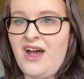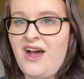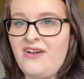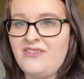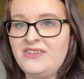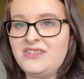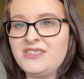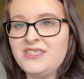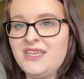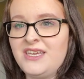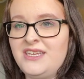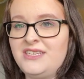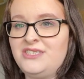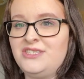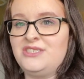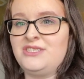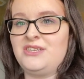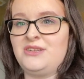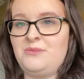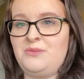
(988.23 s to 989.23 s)
Obviously, it's
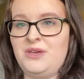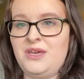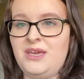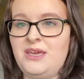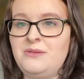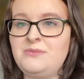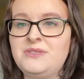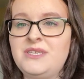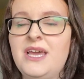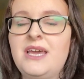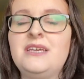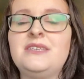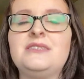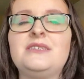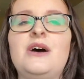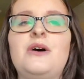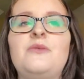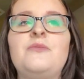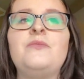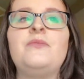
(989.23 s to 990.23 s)
just going to be a keepsake.
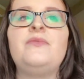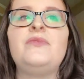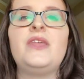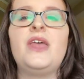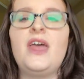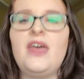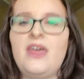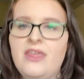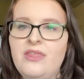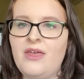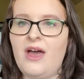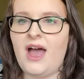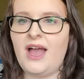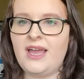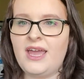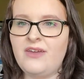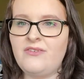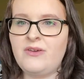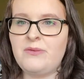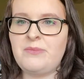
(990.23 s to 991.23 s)
So I
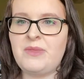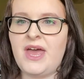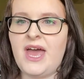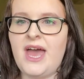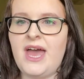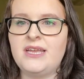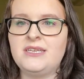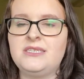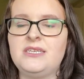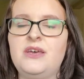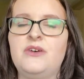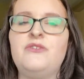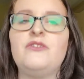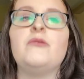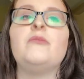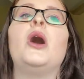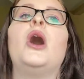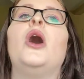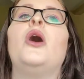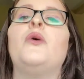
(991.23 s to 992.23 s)
gave him that
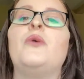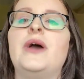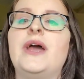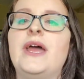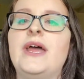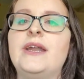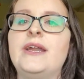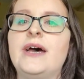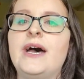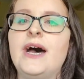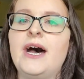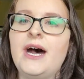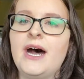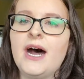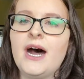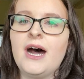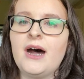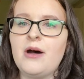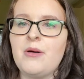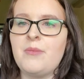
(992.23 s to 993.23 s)
from Owen.
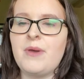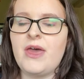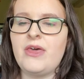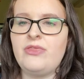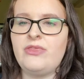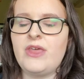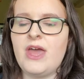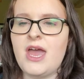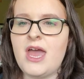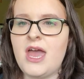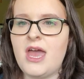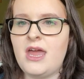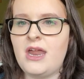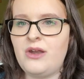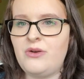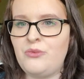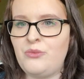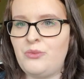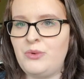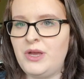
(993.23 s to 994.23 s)
Um, and
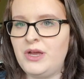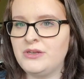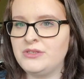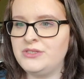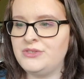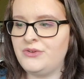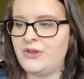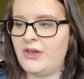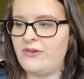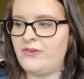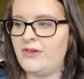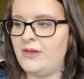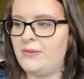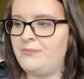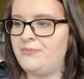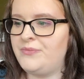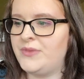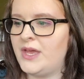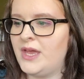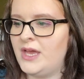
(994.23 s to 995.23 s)
then we also gave
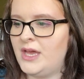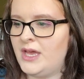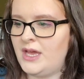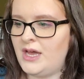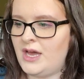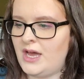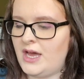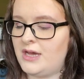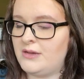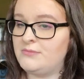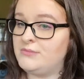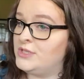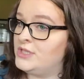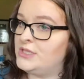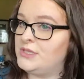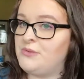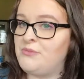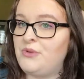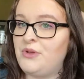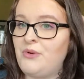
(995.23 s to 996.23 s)
him um,
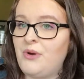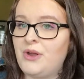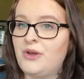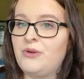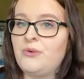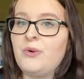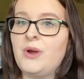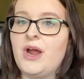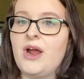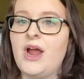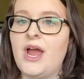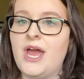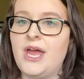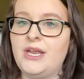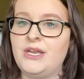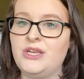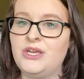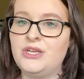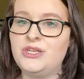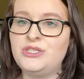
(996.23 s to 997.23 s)
just some new underwear
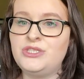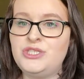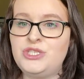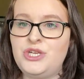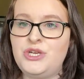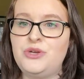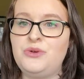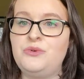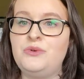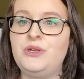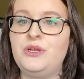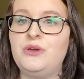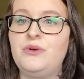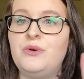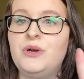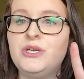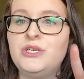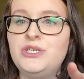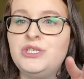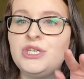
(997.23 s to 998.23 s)
and two
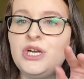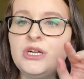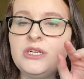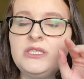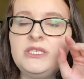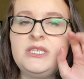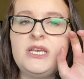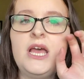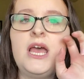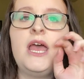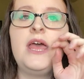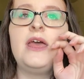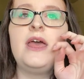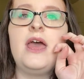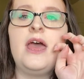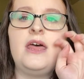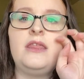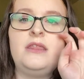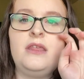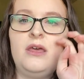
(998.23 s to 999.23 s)
new shirts.
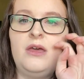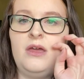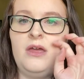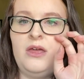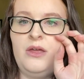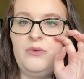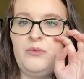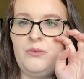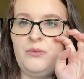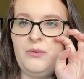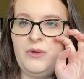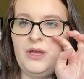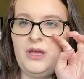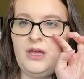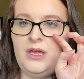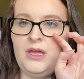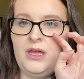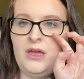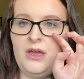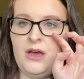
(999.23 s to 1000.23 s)
And then
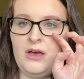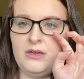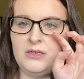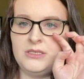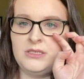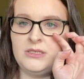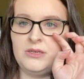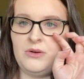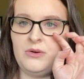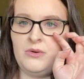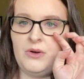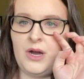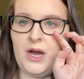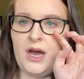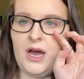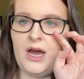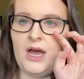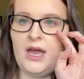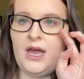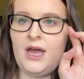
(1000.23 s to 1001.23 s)
we also
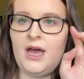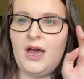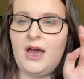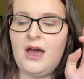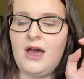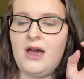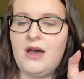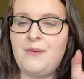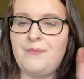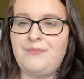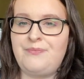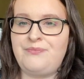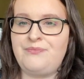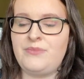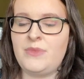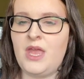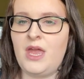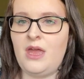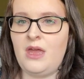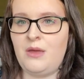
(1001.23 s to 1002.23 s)
got um,
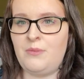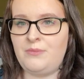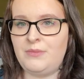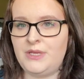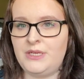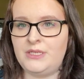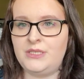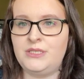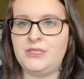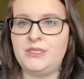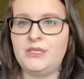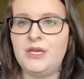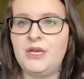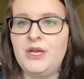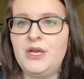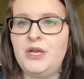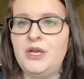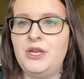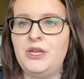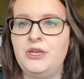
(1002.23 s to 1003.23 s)
him this
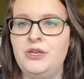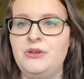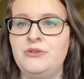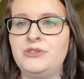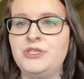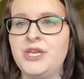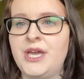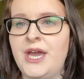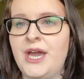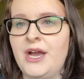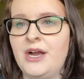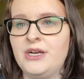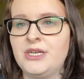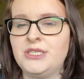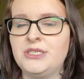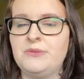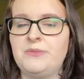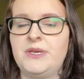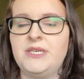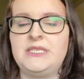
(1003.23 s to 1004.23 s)
new chair.
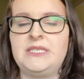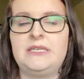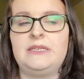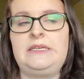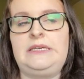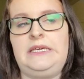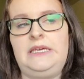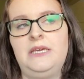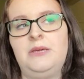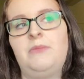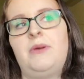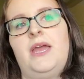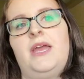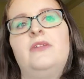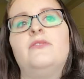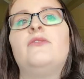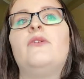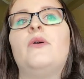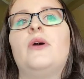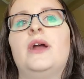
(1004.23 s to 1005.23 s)
So basically he
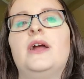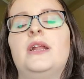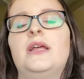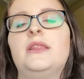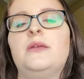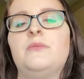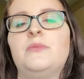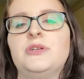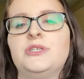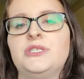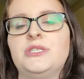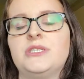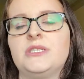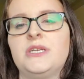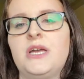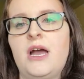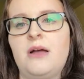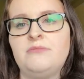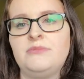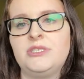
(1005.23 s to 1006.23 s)
paid for it and then we're just,
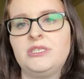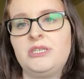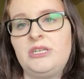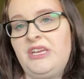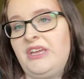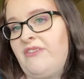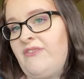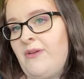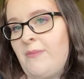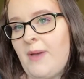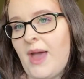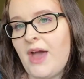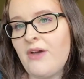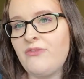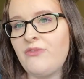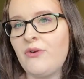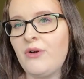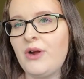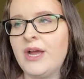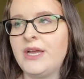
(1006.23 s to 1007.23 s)
I'm just going to give him
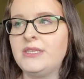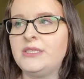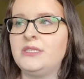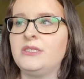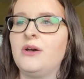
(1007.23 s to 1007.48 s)
half for it.